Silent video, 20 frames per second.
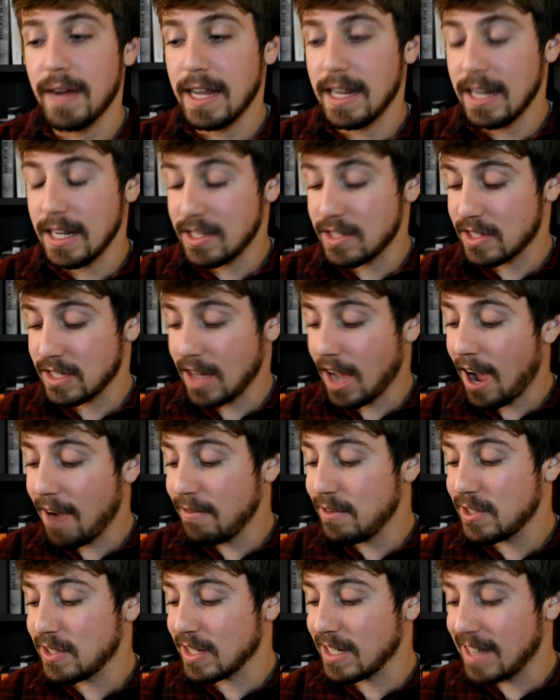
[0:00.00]
And it's
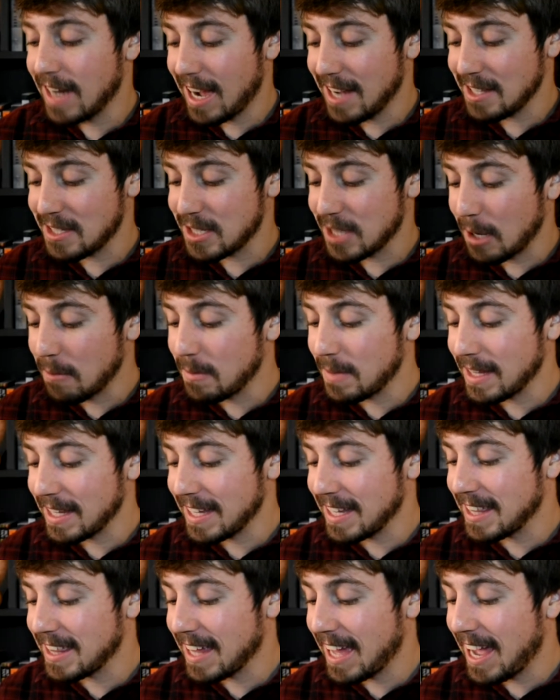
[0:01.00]
obviously not
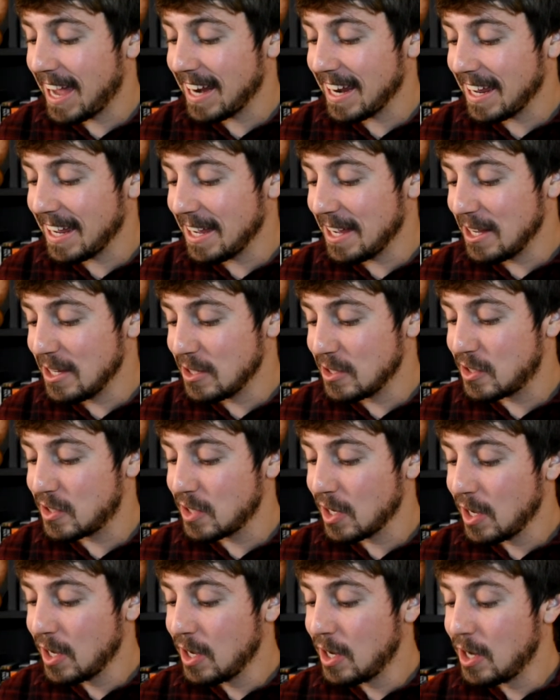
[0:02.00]
something that is